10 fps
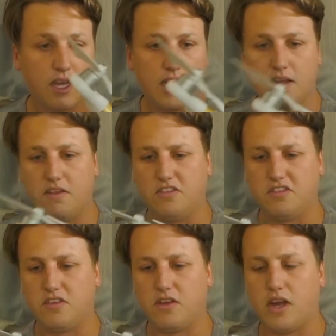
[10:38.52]
Now
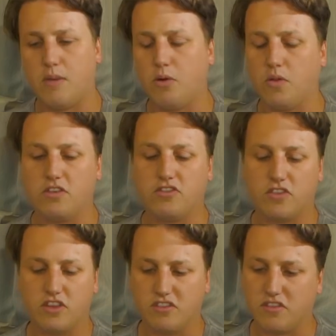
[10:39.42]
I bought this
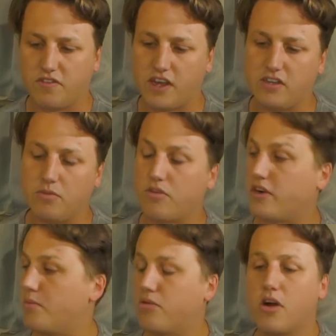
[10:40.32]
is the Phantom
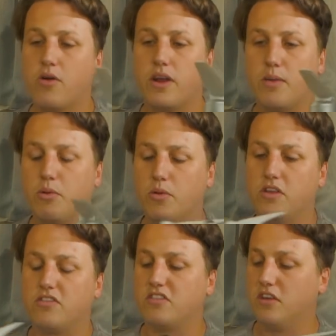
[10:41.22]
3 Pro, and I bought
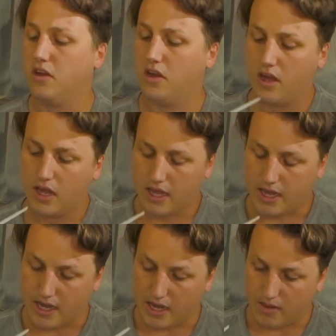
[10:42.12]
this
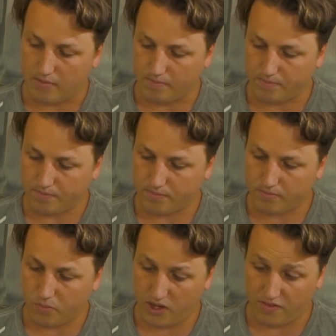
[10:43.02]
when
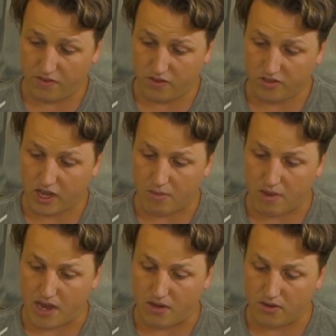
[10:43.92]
it first came
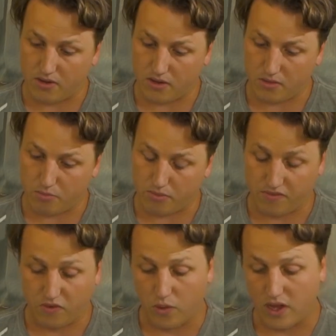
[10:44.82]
out,
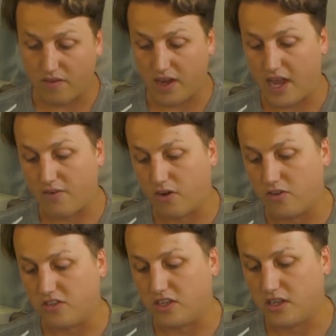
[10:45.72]
before we even had
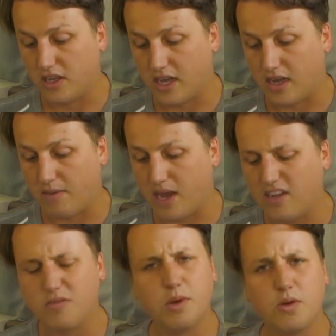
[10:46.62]
Rosy, and
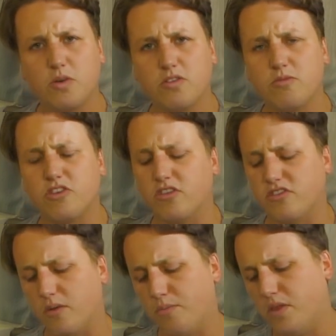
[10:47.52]
it's been an awesome drone.
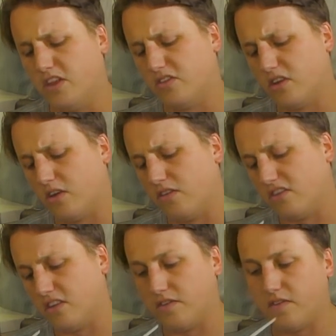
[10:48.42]
So this,
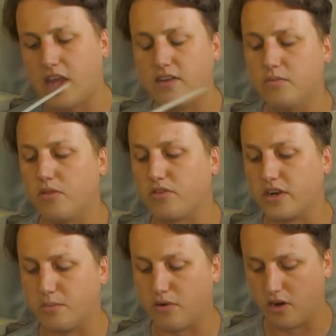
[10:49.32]
obviously the Phantom
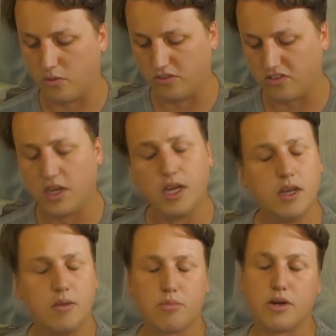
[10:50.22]
3 Pro was
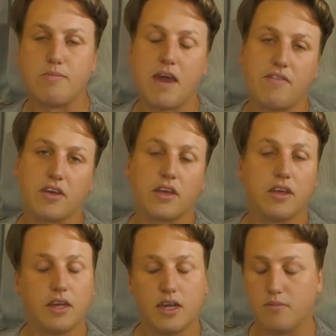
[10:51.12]
pre-Mavic,
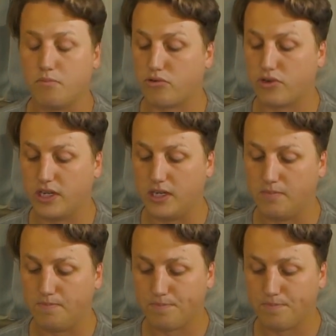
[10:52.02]
pre-Spark,